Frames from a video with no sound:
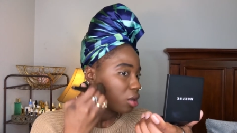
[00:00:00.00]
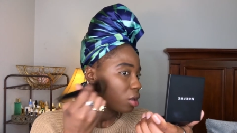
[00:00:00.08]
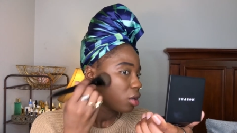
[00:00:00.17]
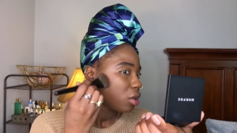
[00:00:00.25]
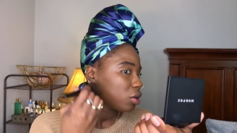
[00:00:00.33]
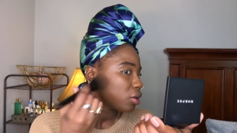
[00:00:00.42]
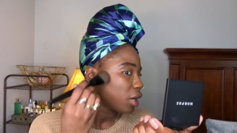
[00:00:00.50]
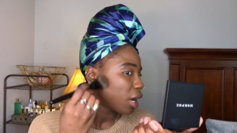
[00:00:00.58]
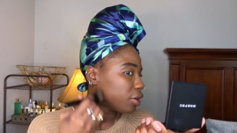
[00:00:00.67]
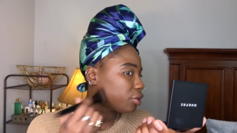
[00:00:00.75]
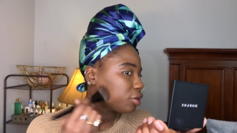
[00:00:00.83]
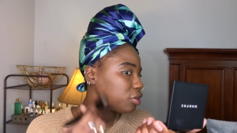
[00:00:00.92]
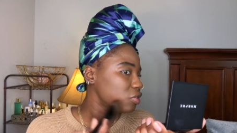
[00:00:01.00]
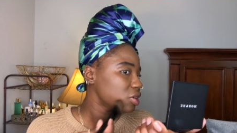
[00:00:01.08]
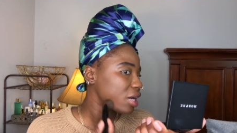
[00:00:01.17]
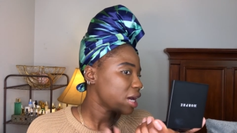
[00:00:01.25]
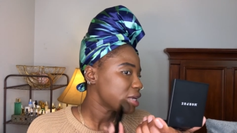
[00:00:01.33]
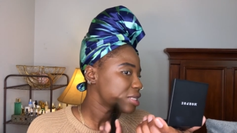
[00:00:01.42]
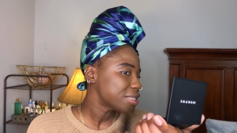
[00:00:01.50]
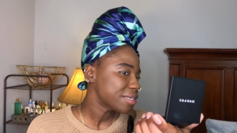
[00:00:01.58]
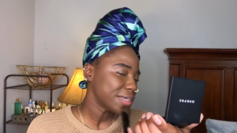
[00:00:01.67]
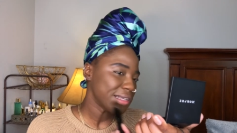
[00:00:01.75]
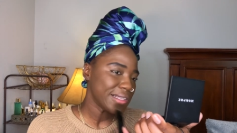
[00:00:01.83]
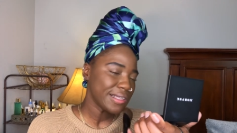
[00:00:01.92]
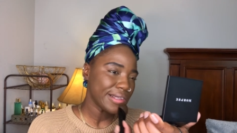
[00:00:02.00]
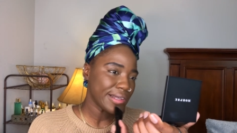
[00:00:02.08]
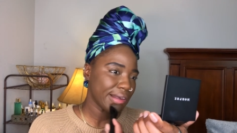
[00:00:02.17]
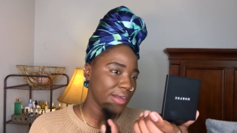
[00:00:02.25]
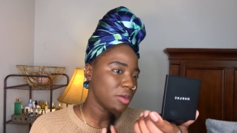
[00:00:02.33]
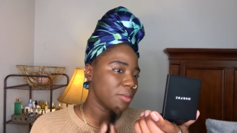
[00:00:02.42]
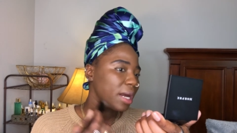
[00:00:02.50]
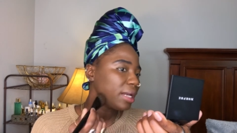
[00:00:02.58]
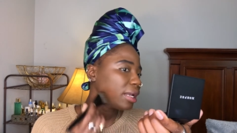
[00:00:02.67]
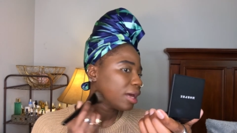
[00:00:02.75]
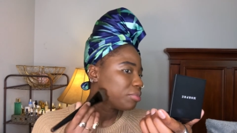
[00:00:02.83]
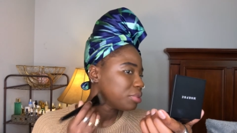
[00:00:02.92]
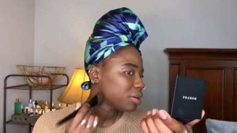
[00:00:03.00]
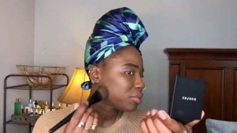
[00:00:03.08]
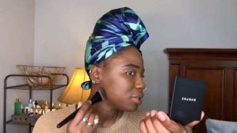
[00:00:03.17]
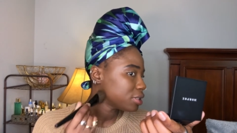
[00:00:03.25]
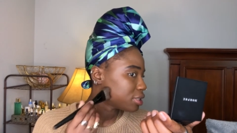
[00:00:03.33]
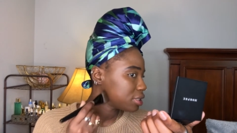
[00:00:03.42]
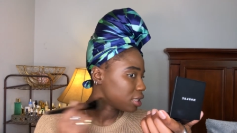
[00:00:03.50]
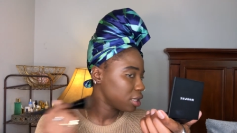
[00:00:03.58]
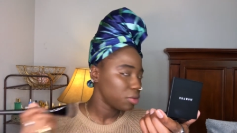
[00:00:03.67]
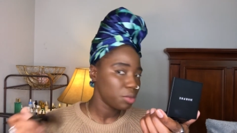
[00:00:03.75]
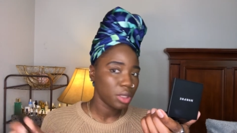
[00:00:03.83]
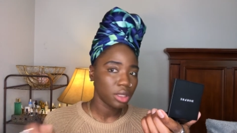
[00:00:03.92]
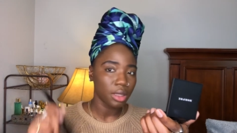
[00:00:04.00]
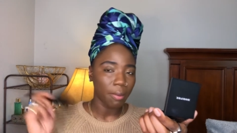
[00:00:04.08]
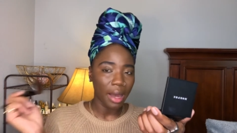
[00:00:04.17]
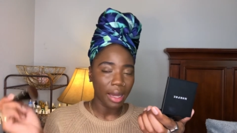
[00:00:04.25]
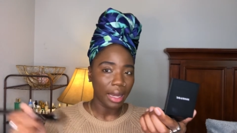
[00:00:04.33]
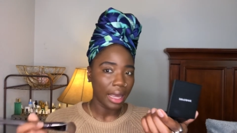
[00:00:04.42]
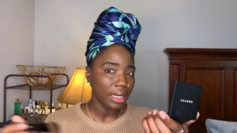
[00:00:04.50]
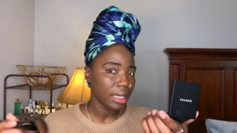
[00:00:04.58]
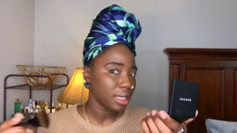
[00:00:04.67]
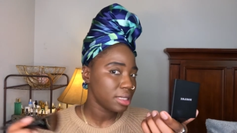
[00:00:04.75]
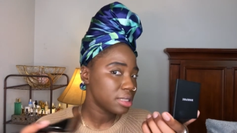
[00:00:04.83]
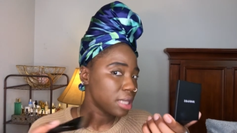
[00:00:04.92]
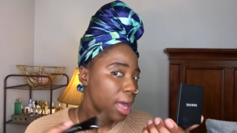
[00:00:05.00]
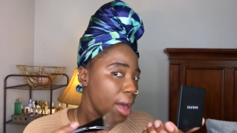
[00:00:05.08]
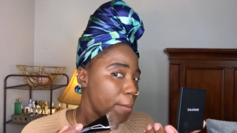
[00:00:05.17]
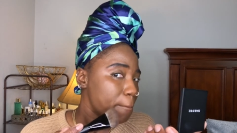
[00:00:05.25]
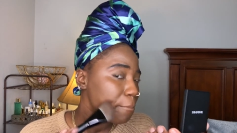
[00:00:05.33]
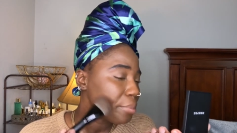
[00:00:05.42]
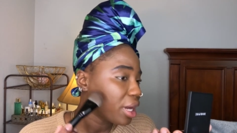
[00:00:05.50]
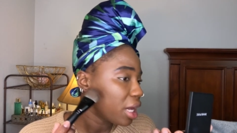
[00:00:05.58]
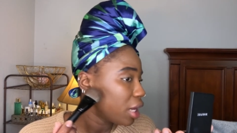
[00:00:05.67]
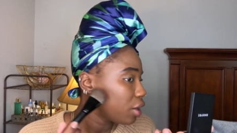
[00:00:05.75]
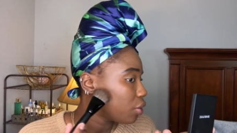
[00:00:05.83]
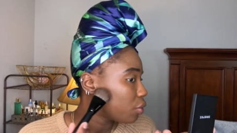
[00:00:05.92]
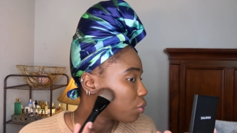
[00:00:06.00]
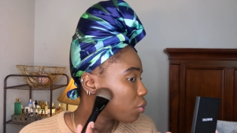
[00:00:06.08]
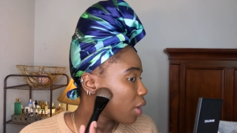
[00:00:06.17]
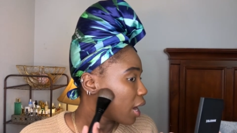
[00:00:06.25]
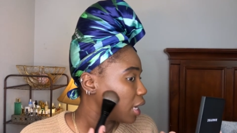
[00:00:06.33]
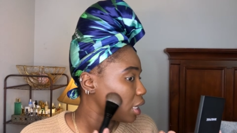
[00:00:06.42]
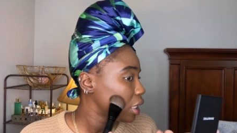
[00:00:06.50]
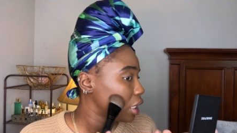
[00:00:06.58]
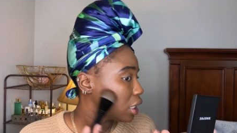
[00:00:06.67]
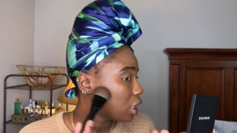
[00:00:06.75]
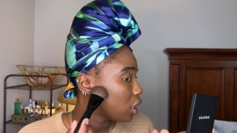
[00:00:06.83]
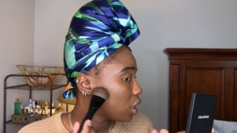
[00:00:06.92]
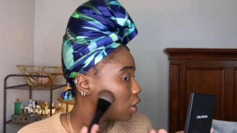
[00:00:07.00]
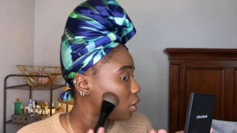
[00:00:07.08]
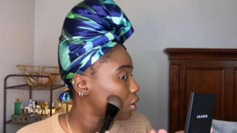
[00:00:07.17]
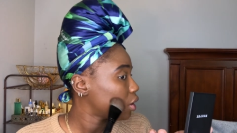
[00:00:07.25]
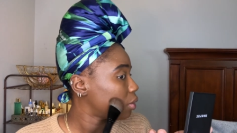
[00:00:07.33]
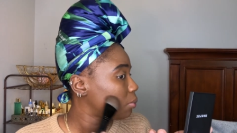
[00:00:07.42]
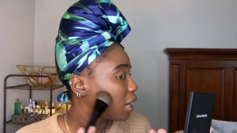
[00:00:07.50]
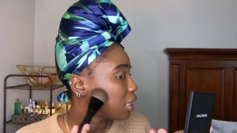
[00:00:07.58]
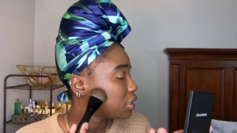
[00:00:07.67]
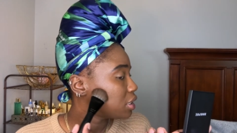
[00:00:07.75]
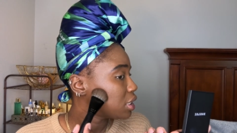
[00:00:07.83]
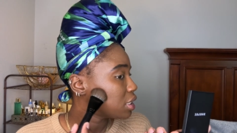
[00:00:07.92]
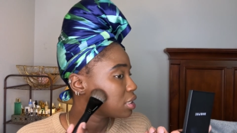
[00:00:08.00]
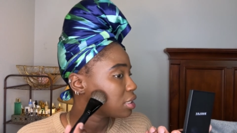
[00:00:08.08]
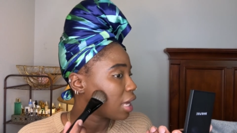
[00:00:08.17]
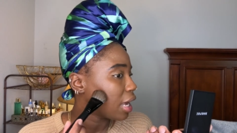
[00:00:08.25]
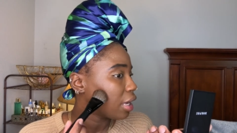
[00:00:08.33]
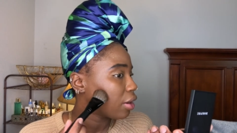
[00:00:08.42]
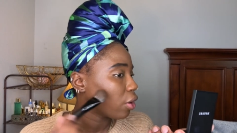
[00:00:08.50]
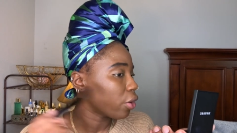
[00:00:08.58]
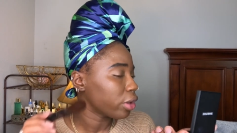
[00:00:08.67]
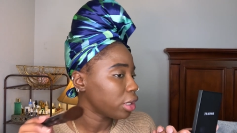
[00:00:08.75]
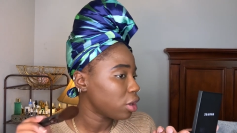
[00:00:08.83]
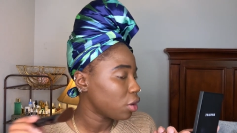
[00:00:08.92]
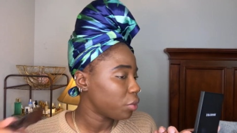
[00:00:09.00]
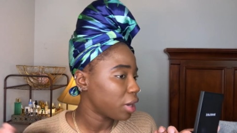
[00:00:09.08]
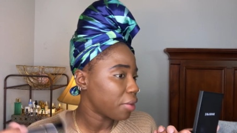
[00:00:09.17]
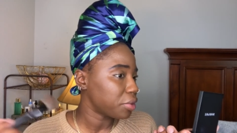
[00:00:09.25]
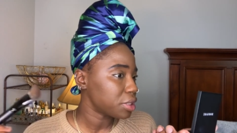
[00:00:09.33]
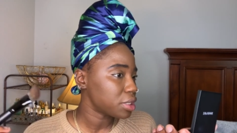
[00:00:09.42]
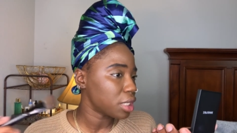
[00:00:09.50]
Okay, I don't know if you guys could see, you might not be able to see with my lightings, but right here on my cheeks, like earlier when I was